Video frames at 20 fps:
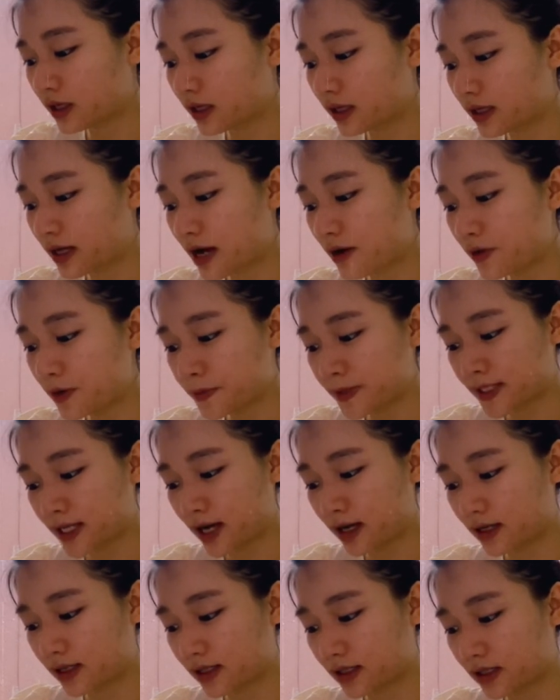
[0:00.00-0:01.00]
Garib
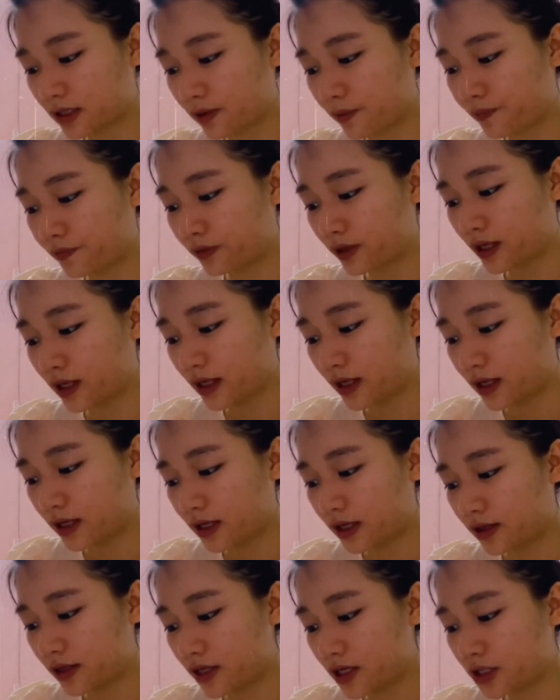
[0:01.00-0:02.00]
says,
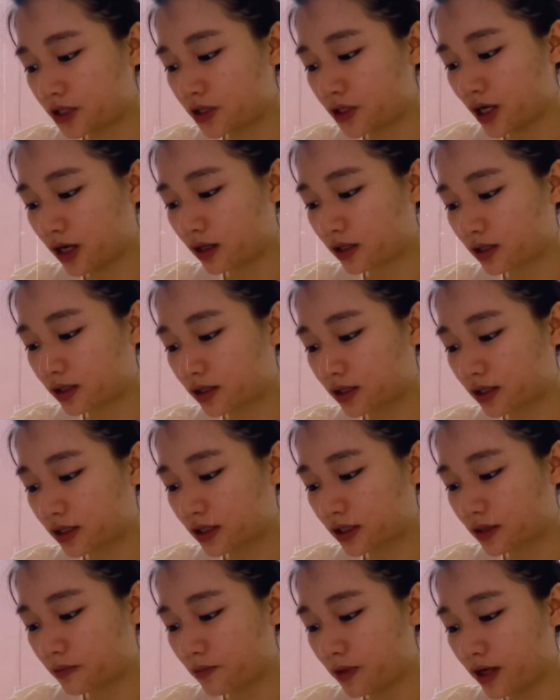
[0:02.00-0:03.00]
this just
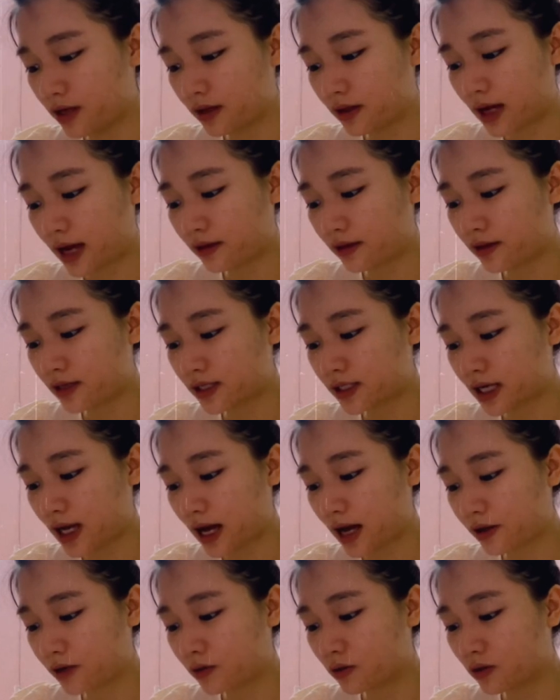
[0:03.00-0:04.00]
meant that this
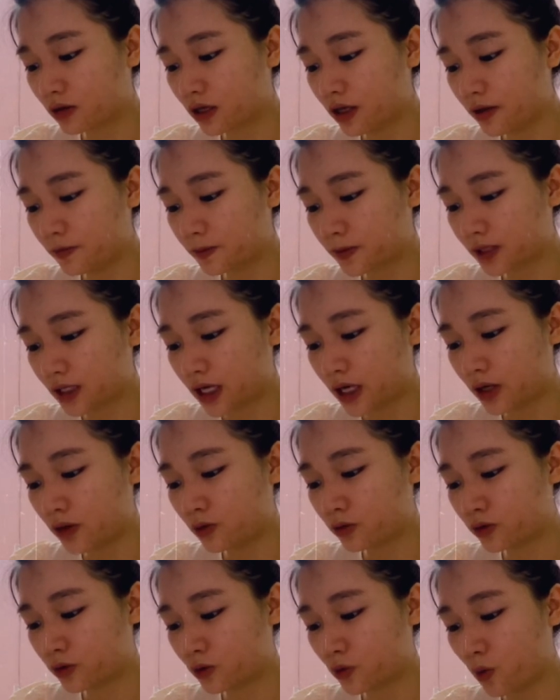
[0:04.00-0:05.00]
kite could lift
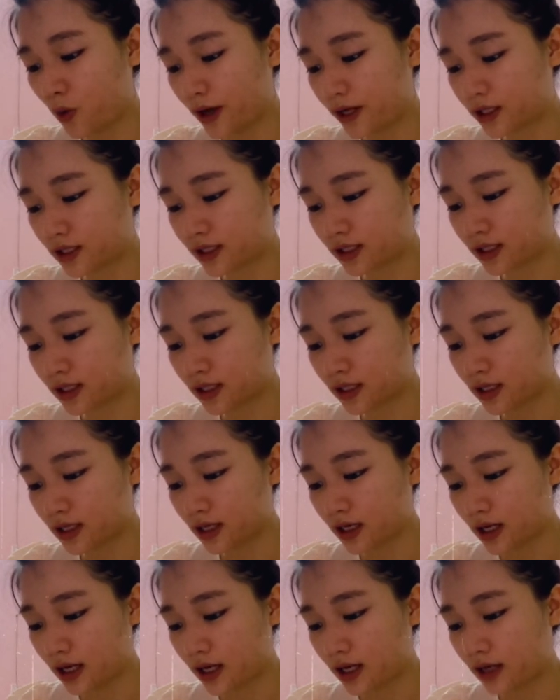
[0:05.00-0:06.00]
huge weights.
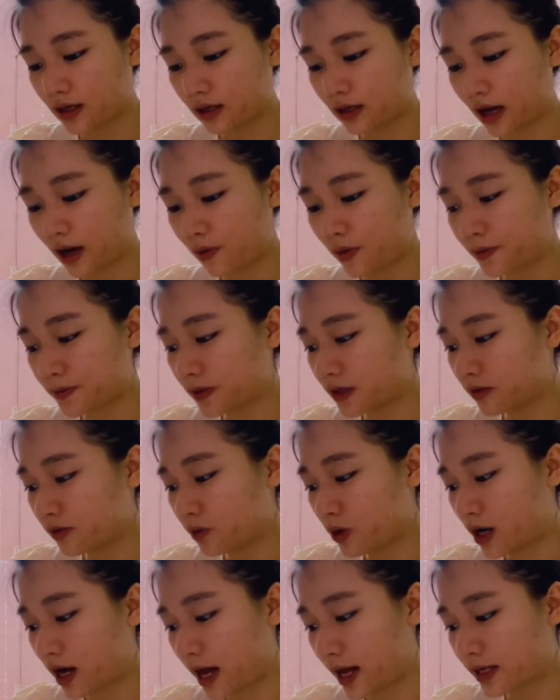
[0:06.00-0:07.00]
Garib
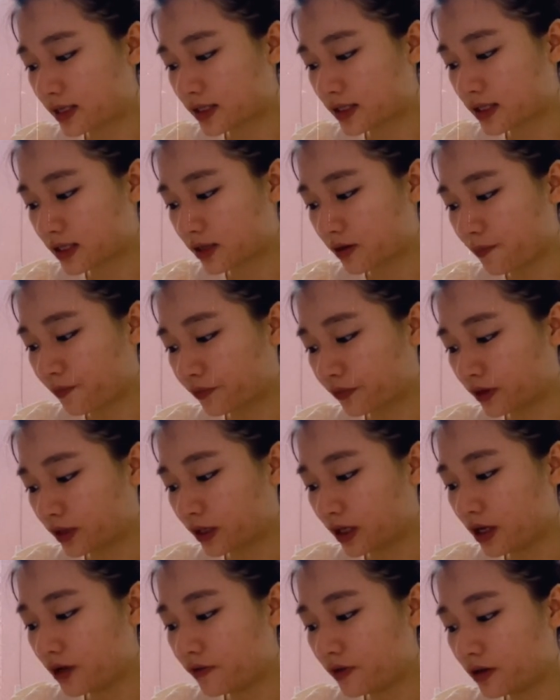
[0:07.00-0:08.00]
realized
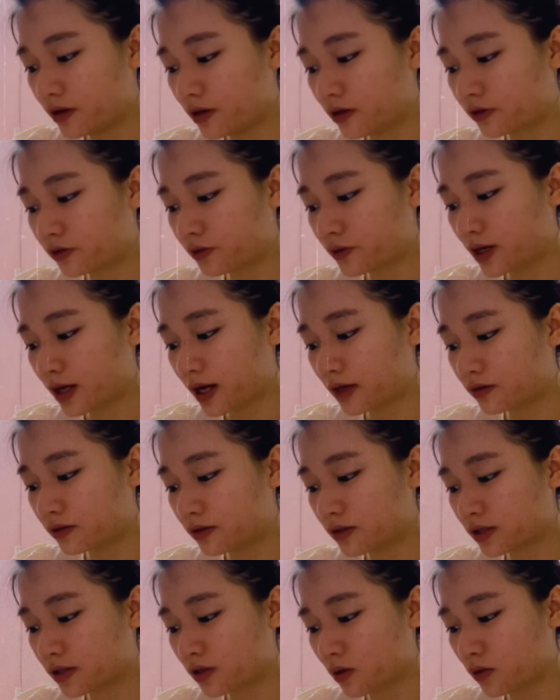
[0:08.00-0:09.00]
even a
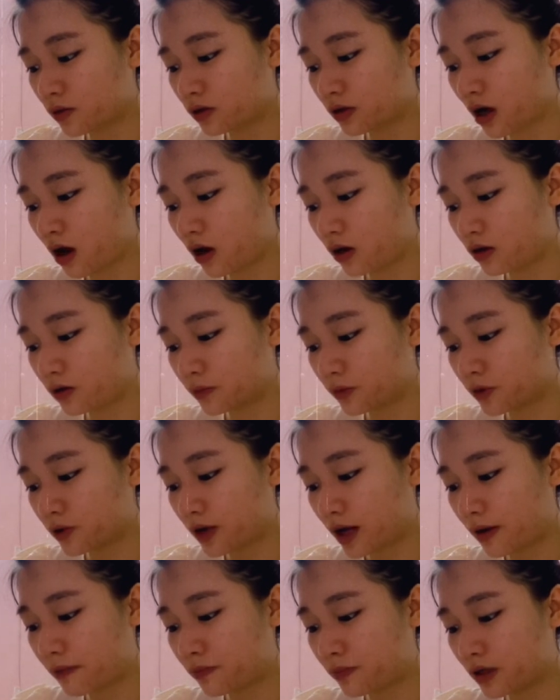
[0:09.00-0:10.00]
300-stone column could
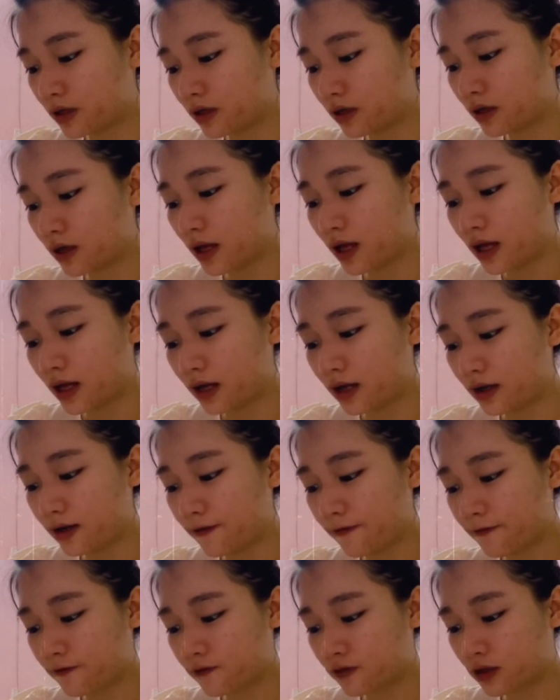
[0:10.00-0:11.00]
have been
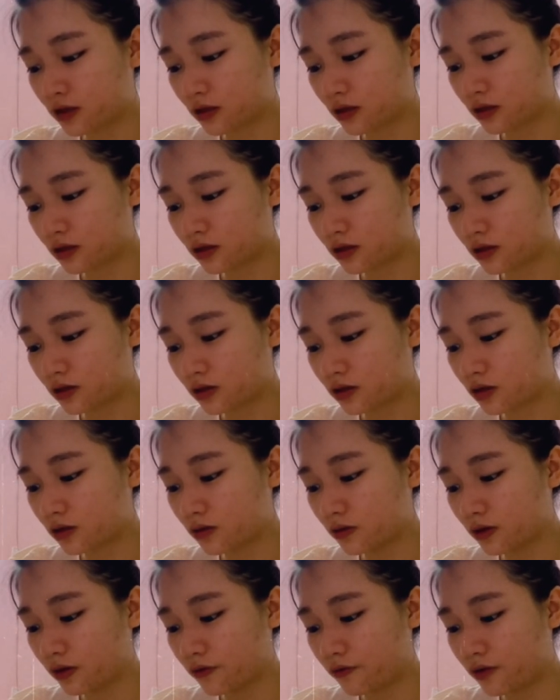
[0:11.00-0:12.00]
lifted to
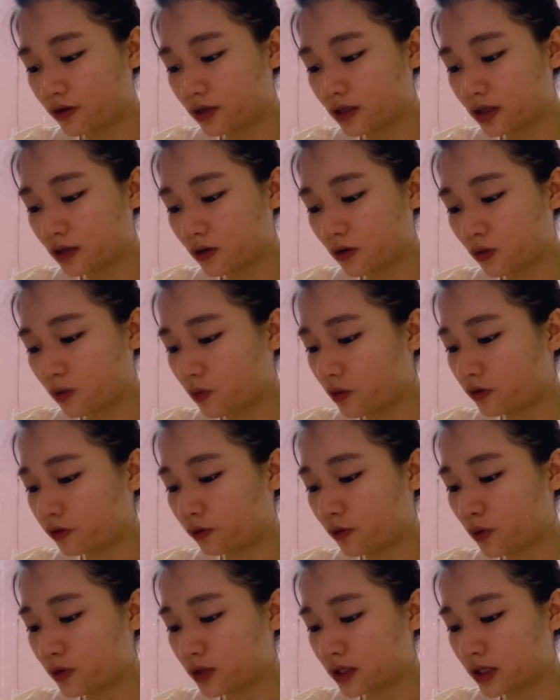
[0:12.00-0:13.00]
the vertical with
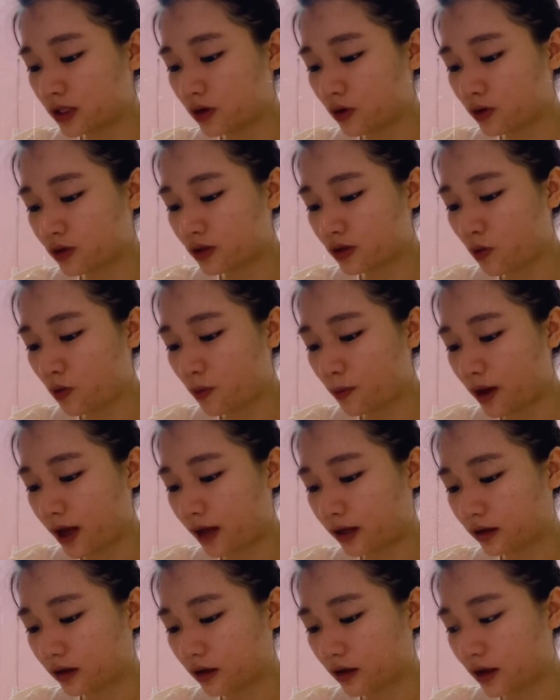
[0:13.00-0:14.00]
40 or so
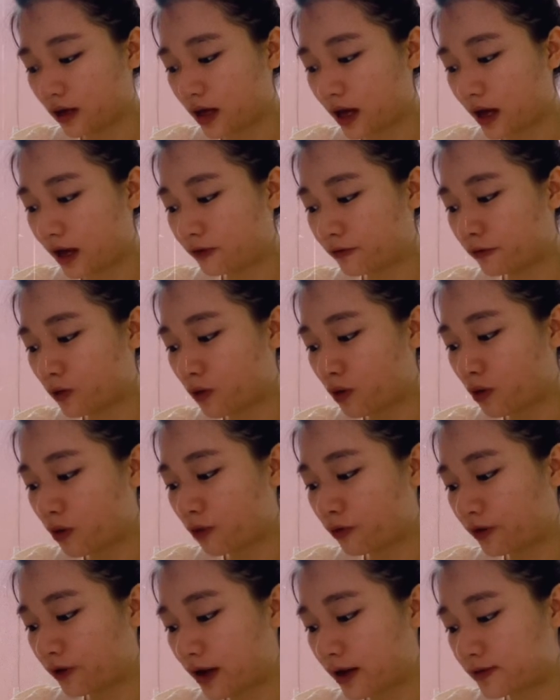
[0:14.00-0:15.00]
men and 4 or
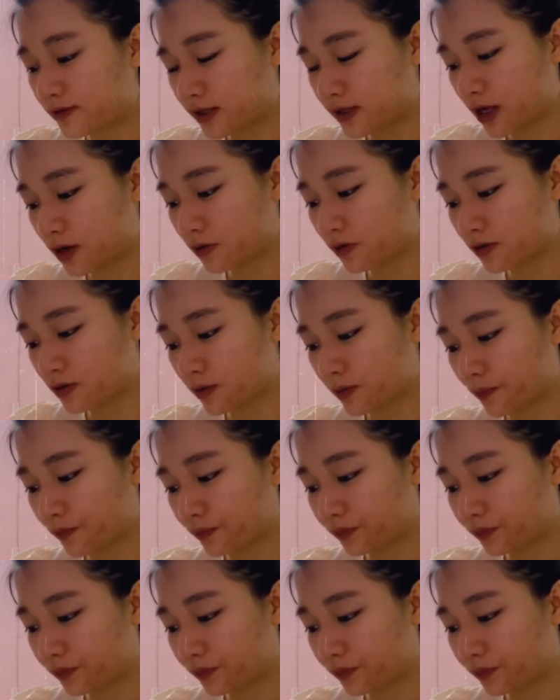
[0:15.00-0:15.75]
5 sails.